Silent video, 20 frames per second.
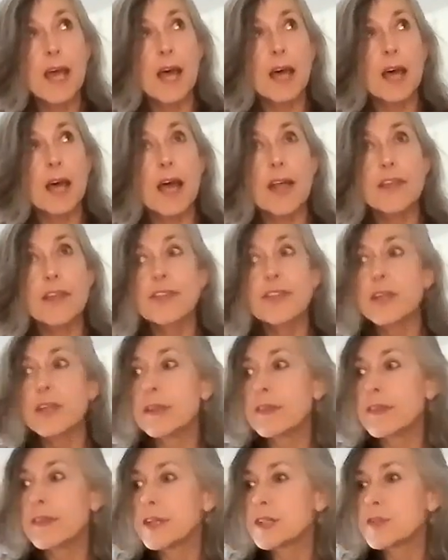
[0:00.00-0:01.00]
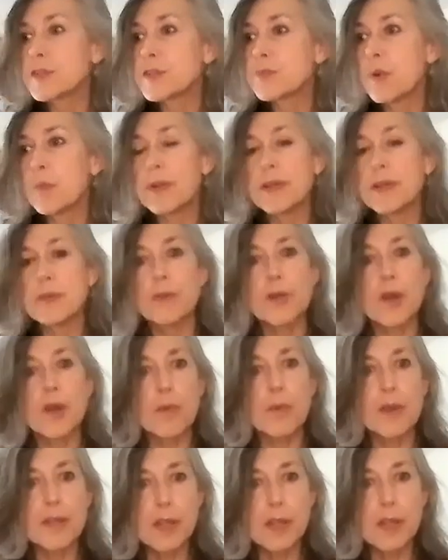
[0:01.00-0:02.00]
I think that when
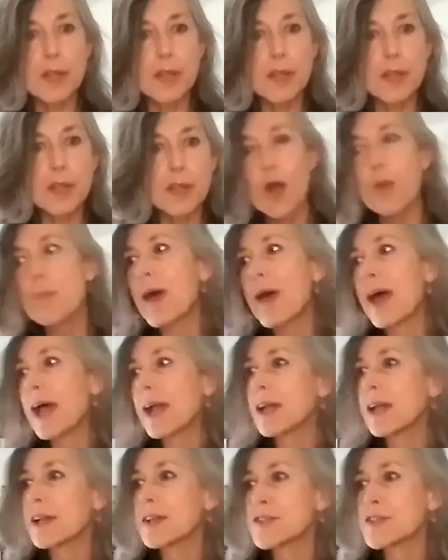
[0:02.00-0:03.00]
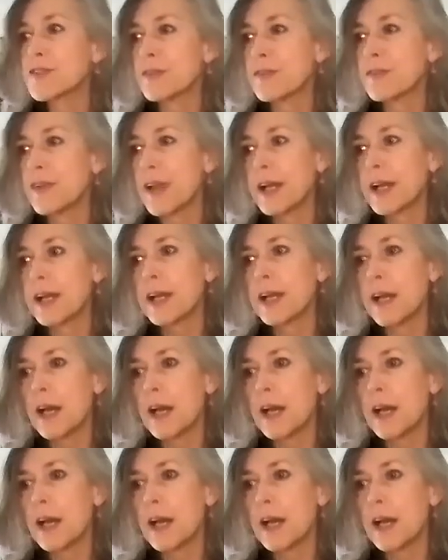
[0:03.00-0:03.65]
we go back sort of like